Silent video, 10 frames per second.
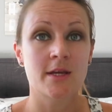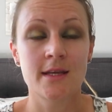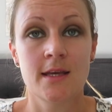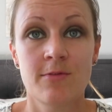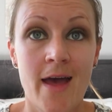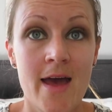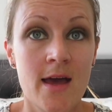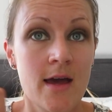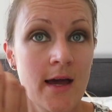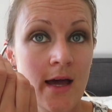going to give it
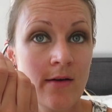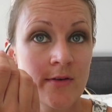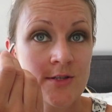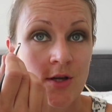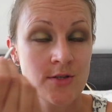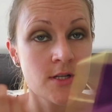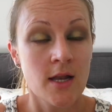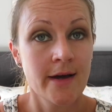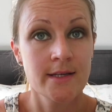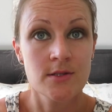ever so
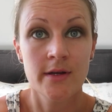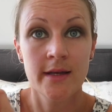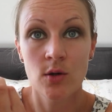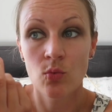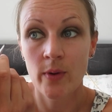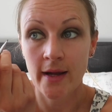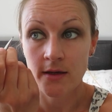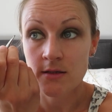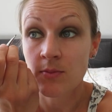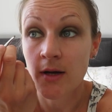slight little
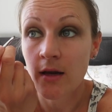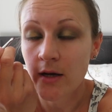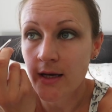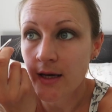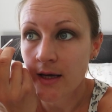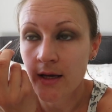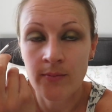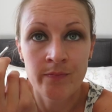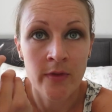wing to my liner here.